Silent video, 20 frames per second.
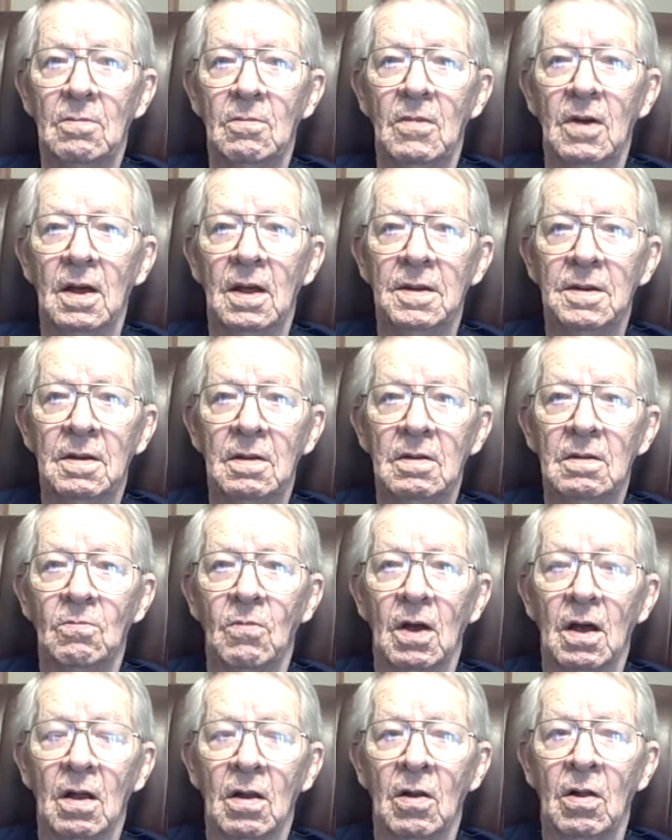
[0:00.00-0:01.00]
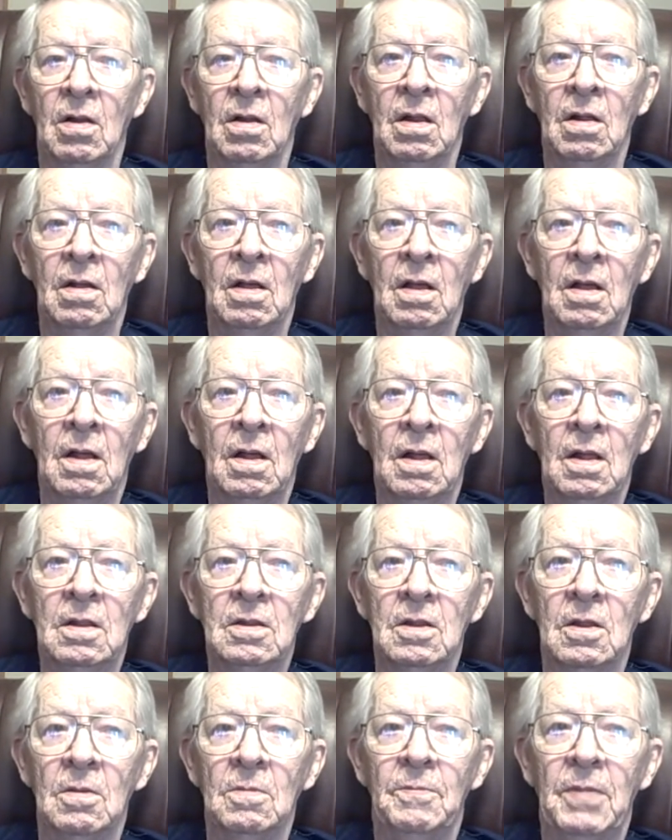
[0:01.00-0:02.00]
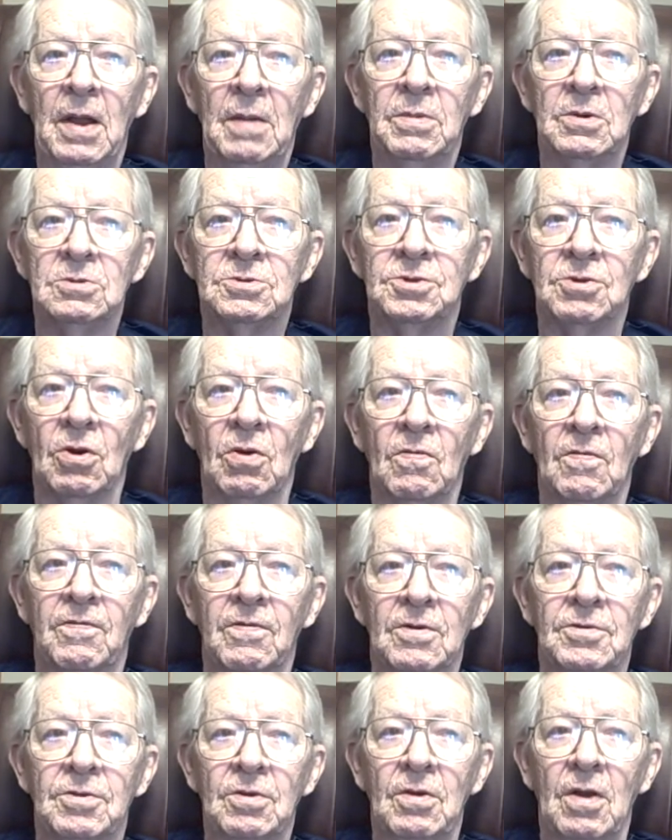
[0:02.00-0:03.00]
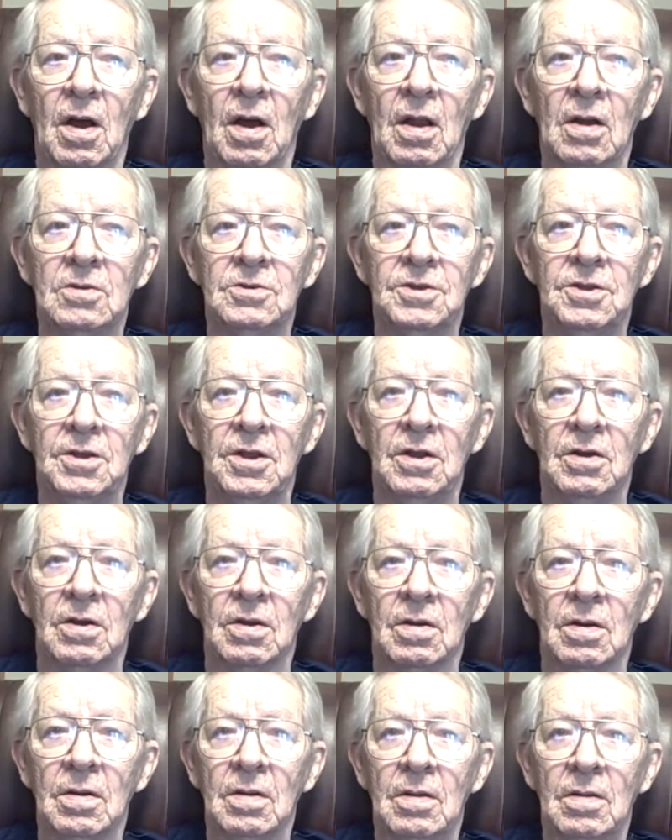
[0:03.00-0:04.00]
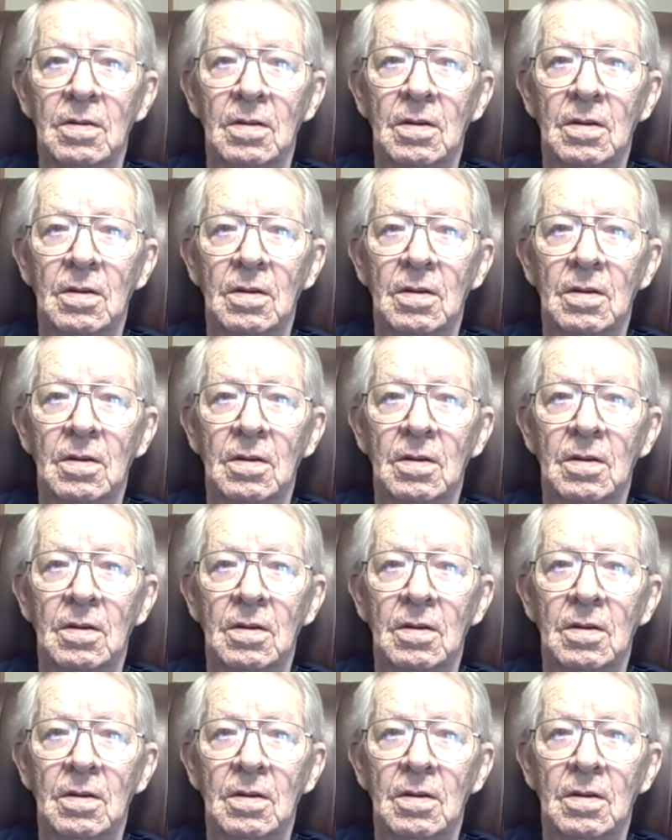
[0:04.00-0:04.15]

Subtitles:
But, well, the paper sold for $2 a year.